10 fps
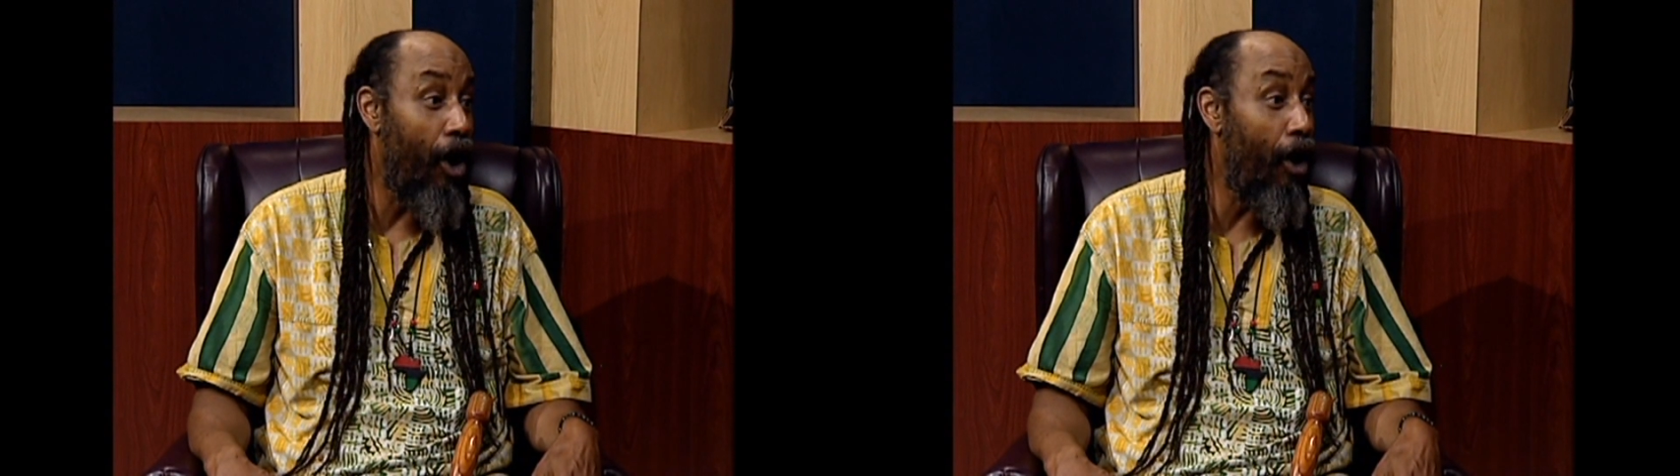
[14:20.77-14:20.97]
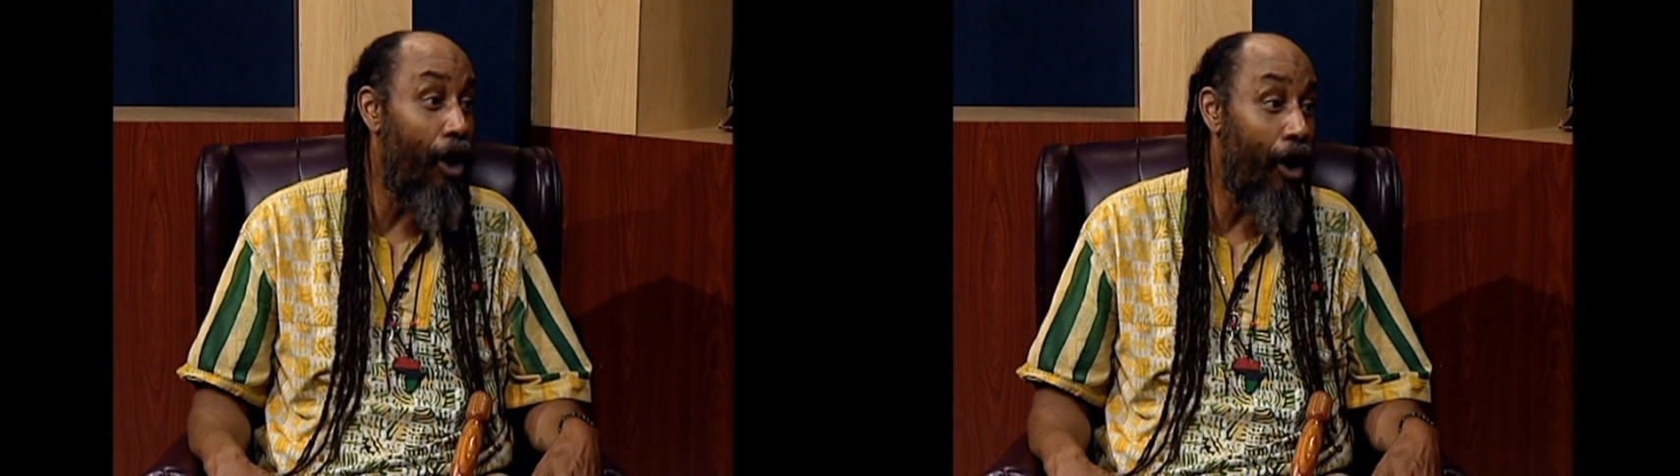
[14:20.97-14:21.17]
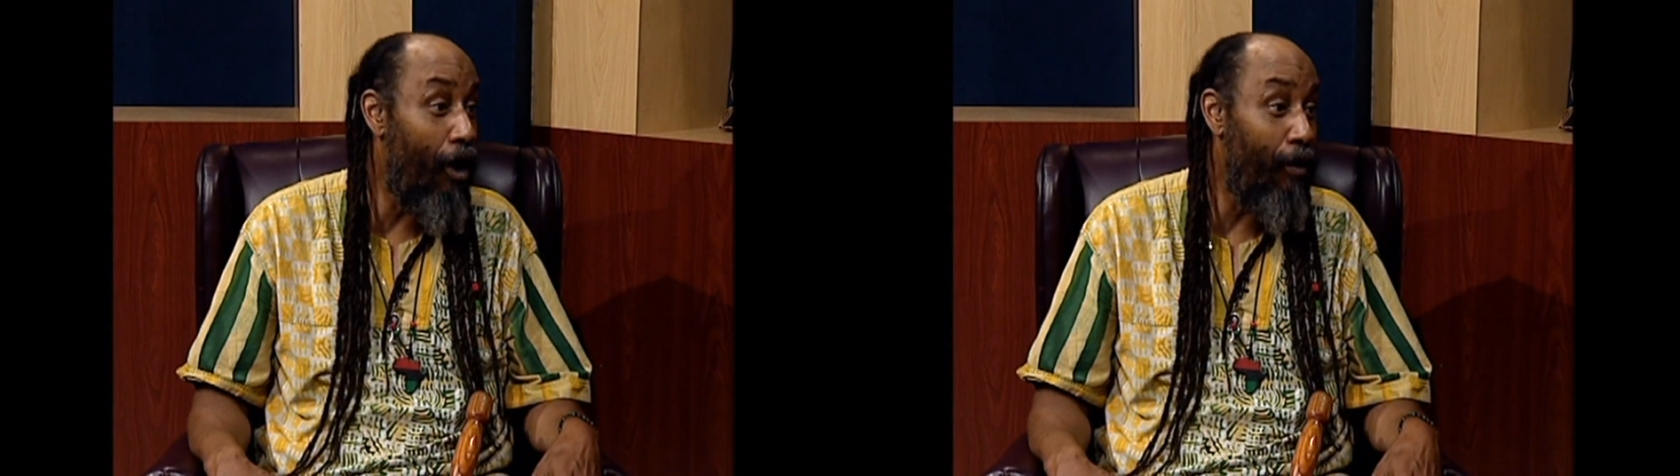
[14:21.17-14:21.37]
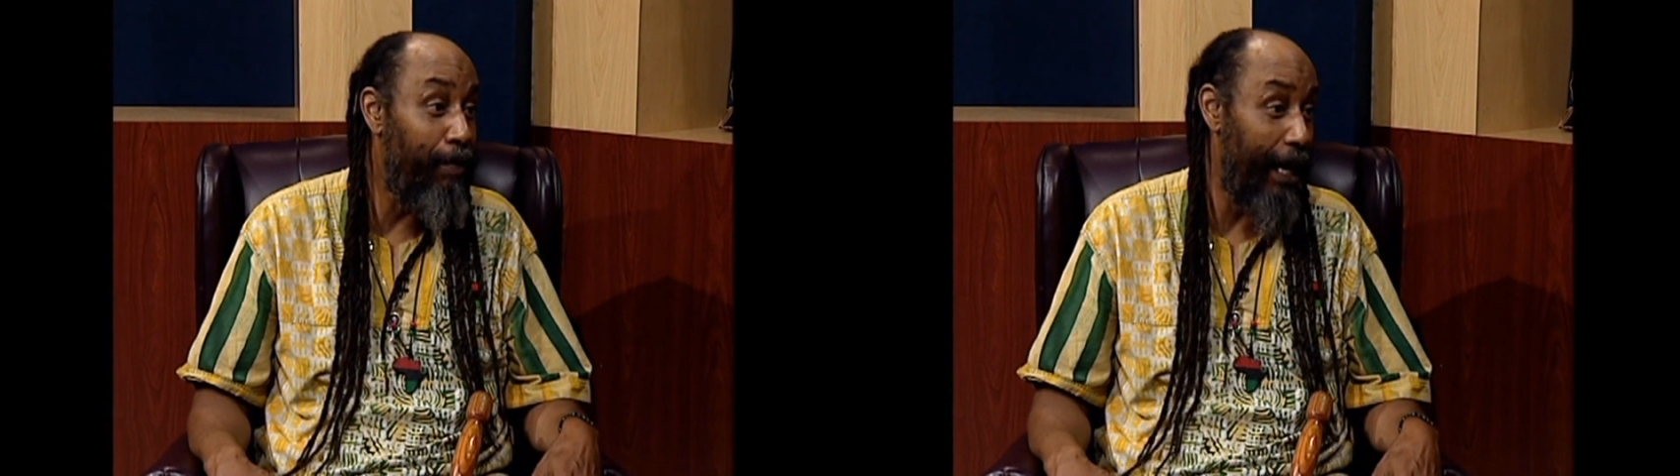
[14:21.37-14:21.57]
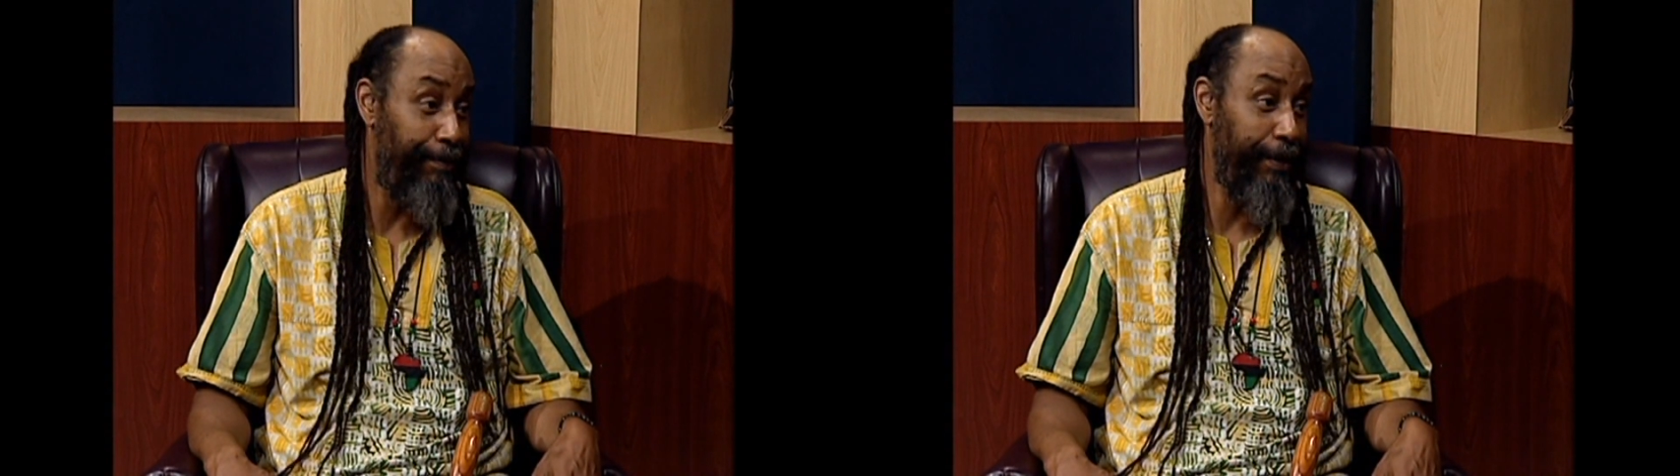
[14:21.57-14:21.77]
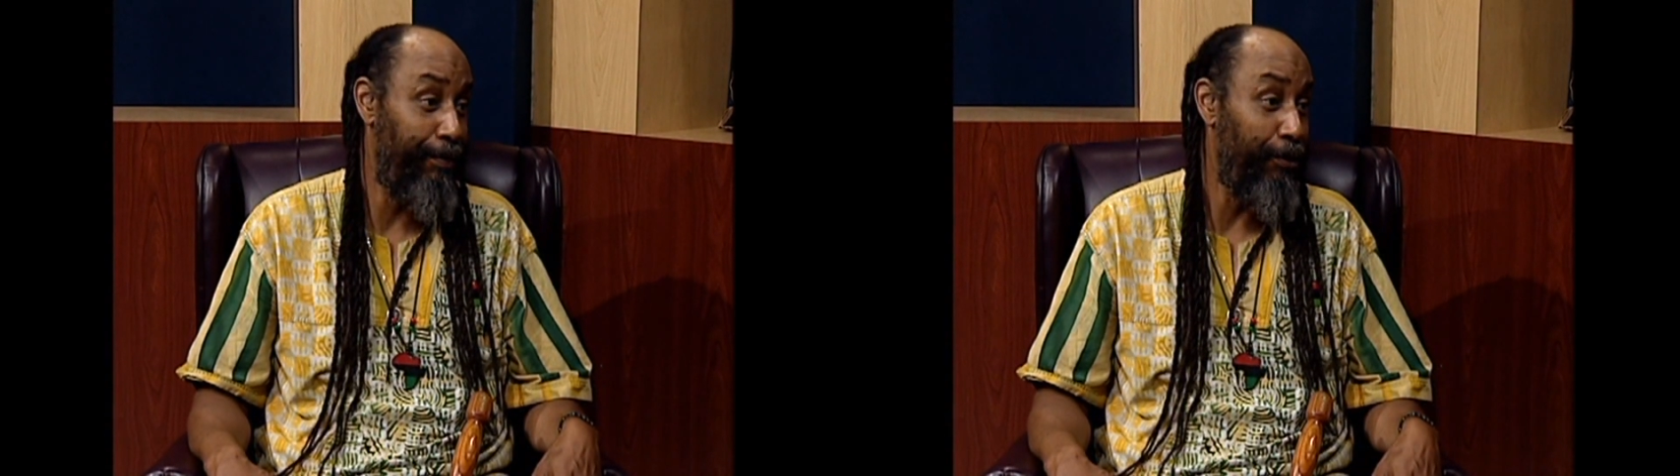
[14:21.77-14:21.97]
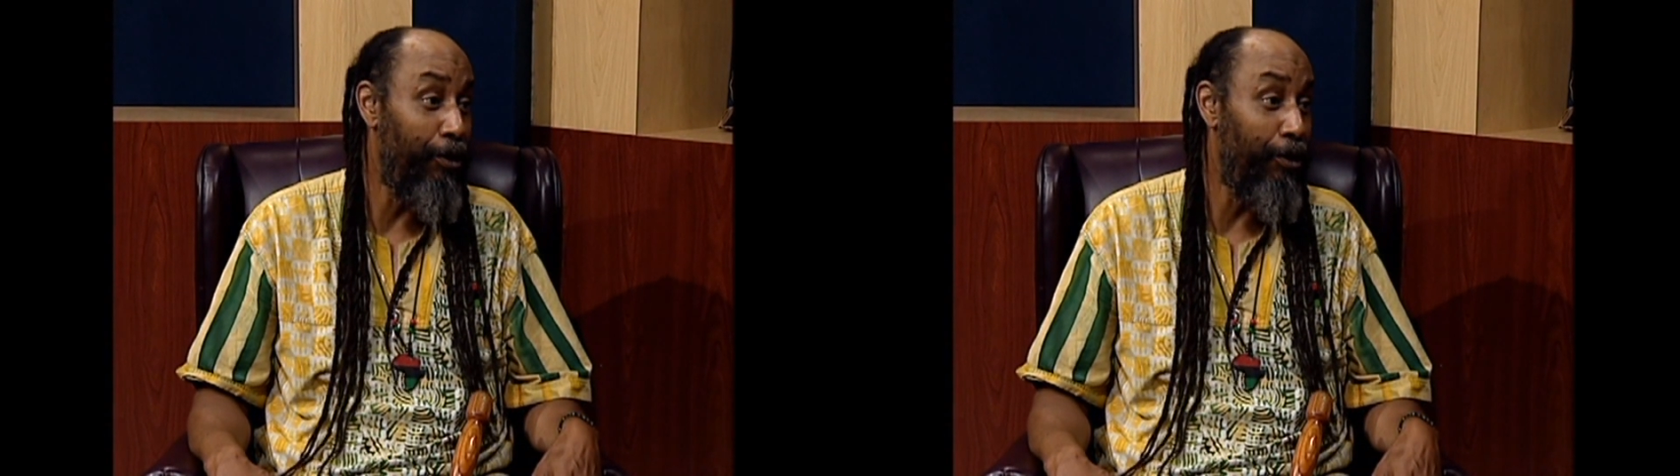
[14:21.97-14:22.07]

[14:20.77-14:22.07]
all black people,